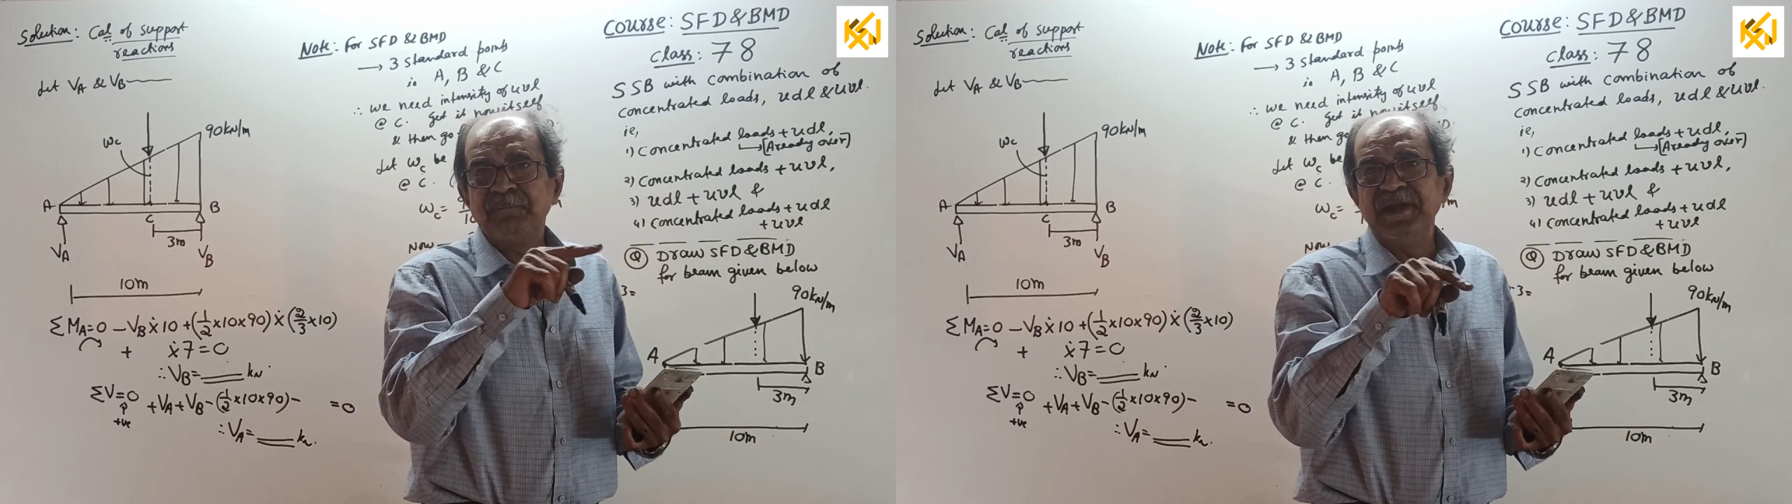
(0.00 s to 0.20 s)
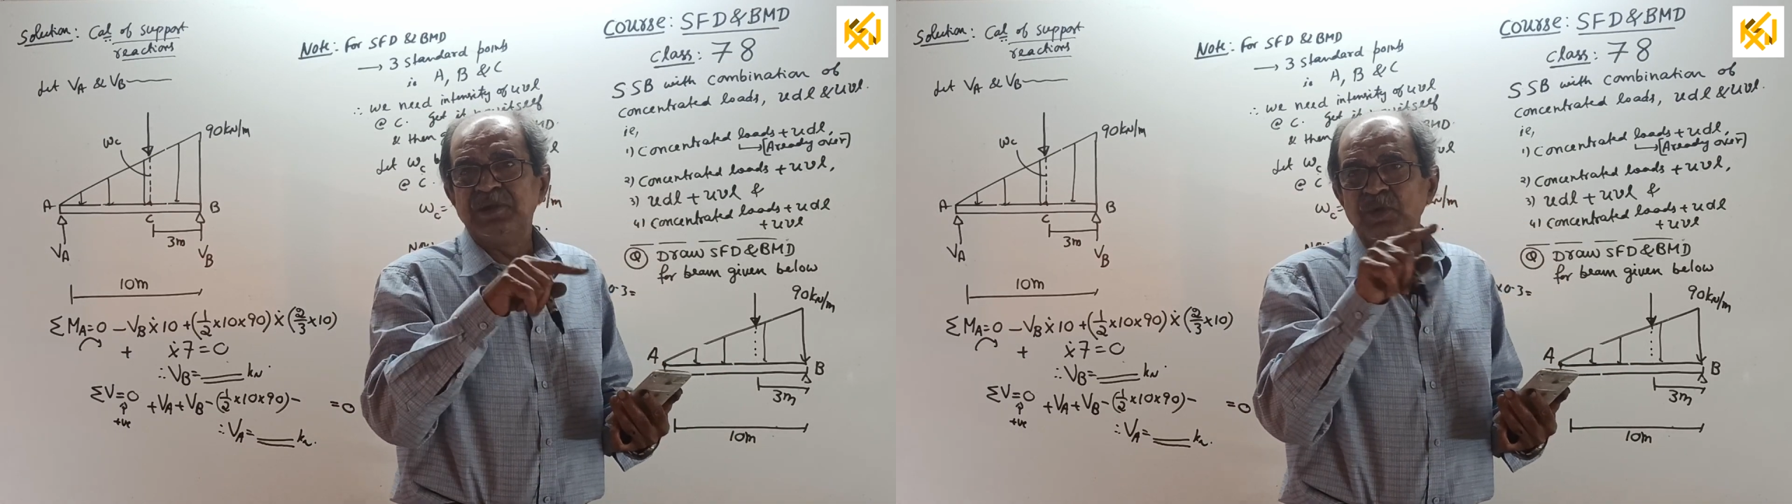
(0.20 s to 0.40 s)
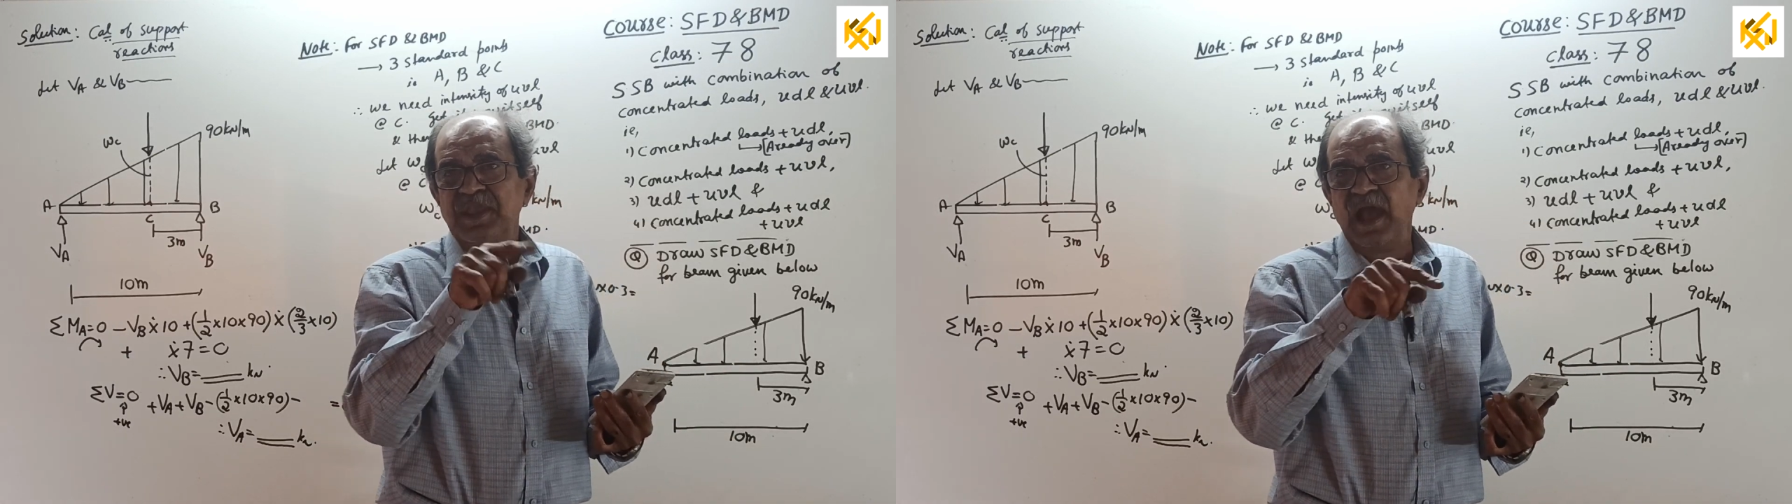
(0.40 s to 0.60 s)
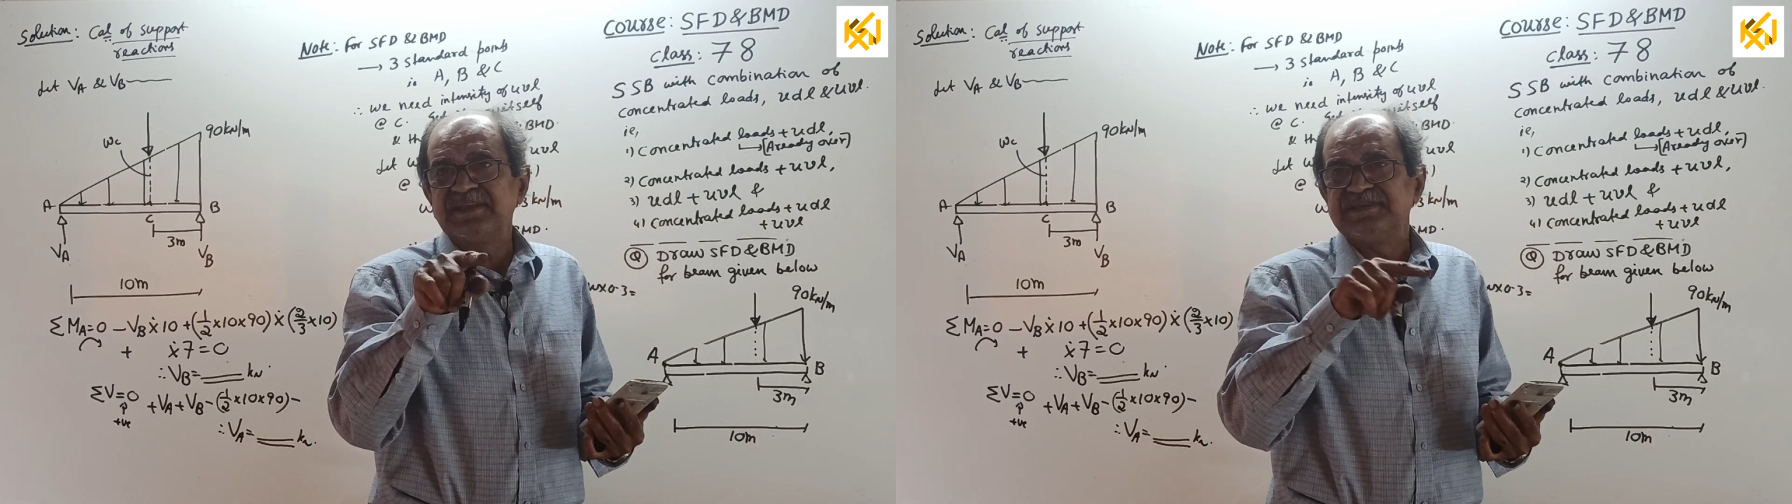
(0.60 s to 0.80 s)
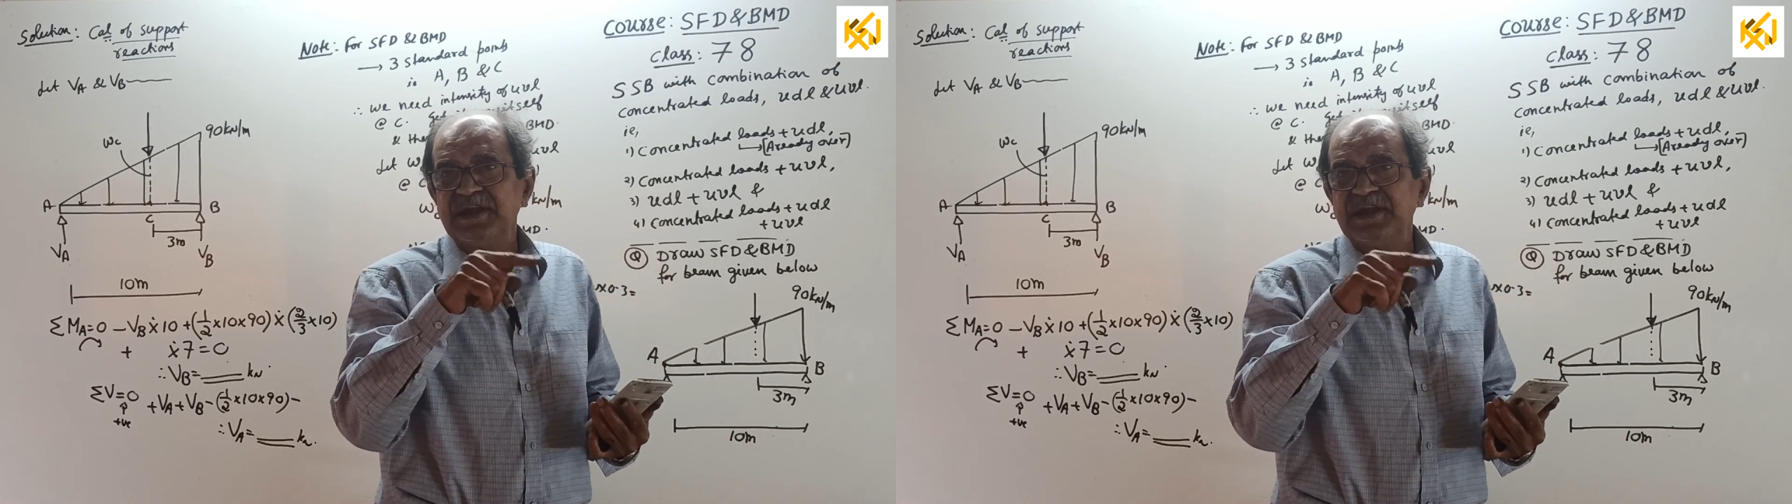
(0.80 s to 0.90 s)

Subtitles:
into x